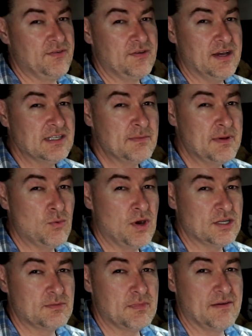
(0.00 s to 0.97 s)
If you guys have been
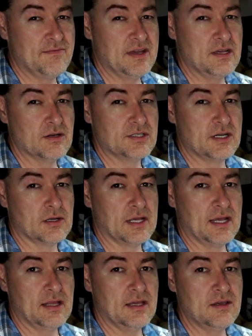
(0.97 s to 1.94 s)
watching my videos here
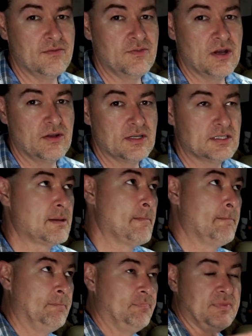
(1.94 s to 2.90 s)
lately, you've
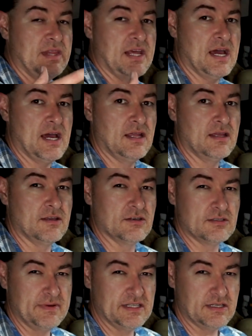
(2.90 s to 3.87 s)
noticed that
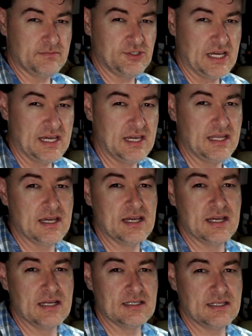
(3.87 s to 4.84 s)
there's been some
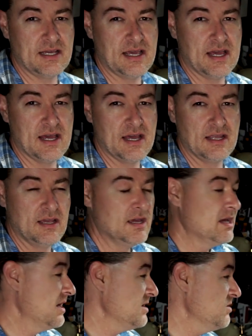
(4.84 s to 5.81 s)
shakiness, and
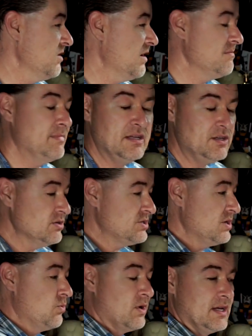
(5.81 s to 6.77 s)
you know, I've been
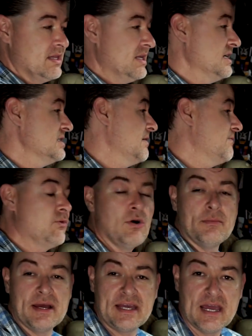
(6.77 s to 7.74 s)
using one of these
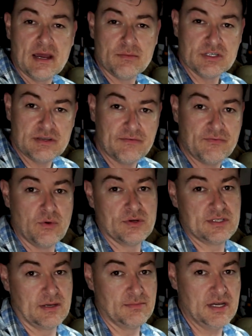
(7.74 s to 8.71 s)
for my cameras
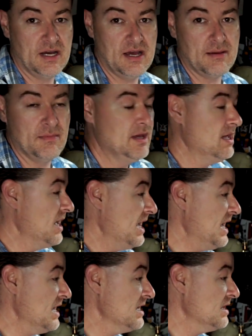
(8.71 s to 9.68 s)
for some time,
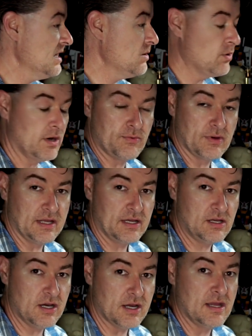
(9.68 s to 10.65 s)
and they work really
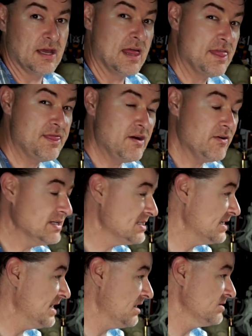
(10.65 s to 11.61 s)
good. There
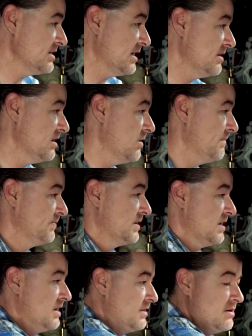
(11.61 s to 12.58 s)
is a downside though.
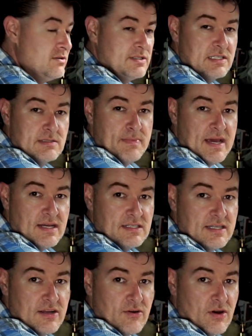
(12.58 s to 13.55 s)
There's these
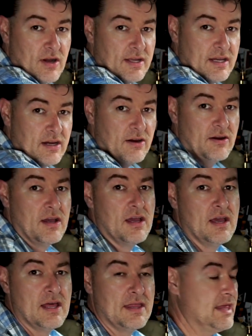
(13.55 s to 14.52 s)
pegs that are on here
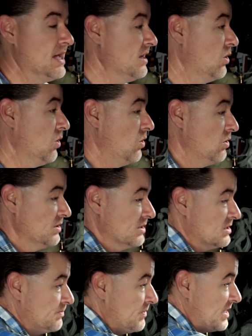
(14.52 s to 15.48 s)
that
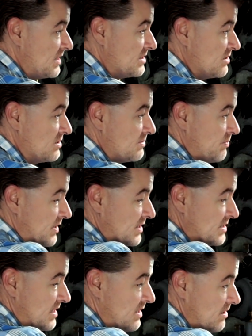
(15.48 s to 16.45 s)
hold springs. There's
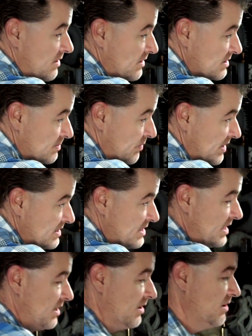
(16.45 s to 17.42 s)
springs here,
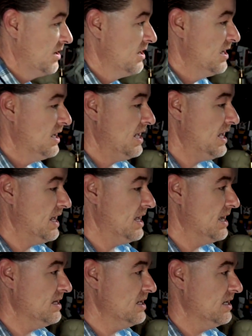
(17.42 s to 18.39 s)

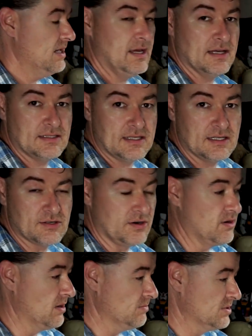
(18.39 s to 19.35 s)
and it's
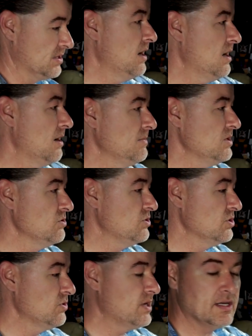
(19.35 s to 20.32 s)
scissor arms. You
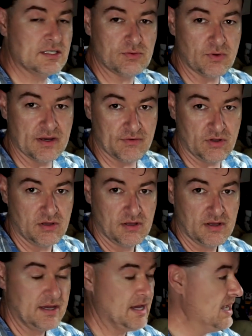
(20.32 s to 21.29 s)
do get a swivel,
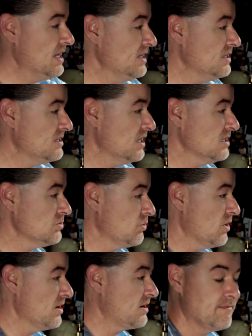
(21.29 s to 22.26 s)
and it does
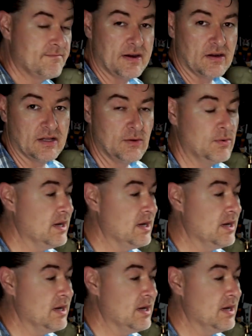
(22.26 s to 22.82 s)
work fairly